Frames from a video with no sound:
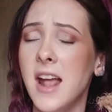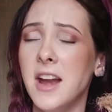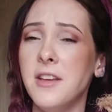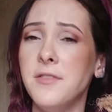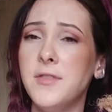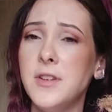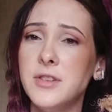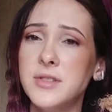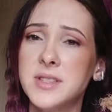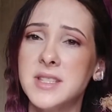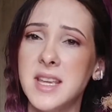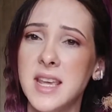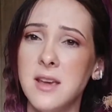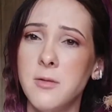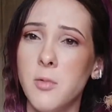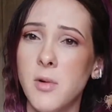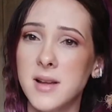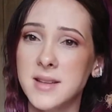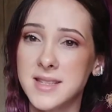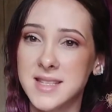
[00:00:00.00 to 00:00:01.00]
And if you
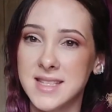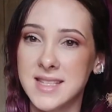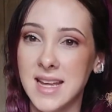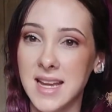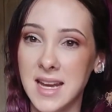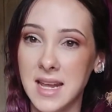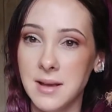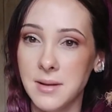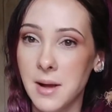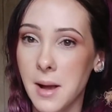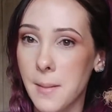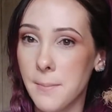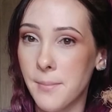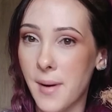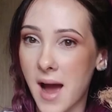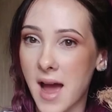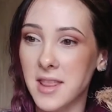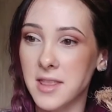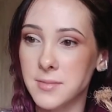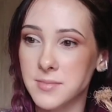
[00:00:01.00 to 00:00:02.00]
see one sitting
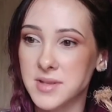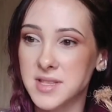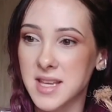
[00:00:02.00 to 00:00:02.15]
by